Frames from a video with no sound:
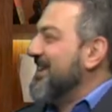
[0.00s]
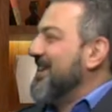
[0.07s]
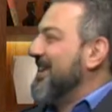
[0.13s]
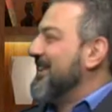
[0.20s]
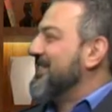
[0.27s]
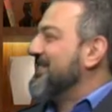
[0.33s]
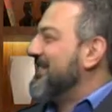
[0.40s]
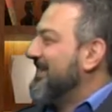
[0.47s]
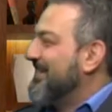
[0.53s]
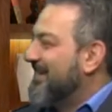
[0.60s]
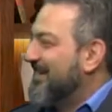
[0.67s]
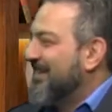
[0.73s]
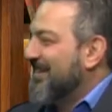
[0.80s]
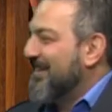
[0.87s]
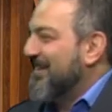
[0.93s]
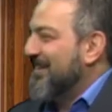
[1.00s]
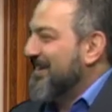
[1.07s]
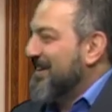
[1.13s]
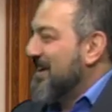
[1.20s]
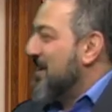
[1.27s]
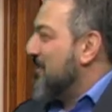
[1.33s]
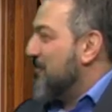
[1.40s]
It's uh,
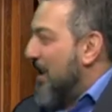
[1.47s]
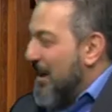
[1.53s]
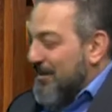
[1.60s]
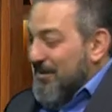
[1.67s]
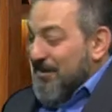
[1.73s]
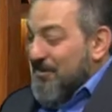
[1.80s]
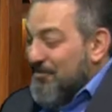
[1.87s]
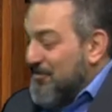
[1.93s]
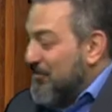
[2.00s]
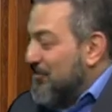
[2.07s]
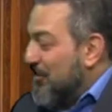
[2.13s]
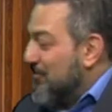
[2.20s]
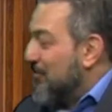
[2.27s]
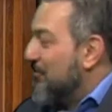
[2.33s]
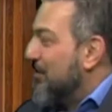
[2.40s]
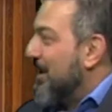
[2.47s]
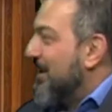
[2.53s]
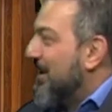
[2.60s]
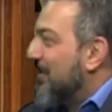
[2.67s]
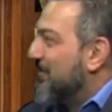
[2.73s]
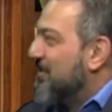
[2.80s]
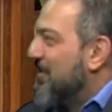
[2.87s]
I get into trouble when I
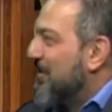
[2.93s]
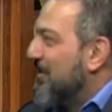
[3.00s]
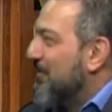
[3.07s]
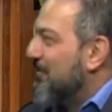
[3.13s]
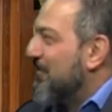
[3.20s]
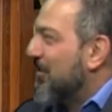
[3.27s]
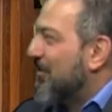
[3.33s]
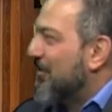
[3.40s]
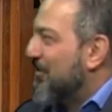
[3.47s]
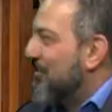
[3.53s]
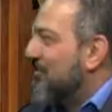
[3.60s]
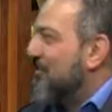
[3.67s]
have to think of a third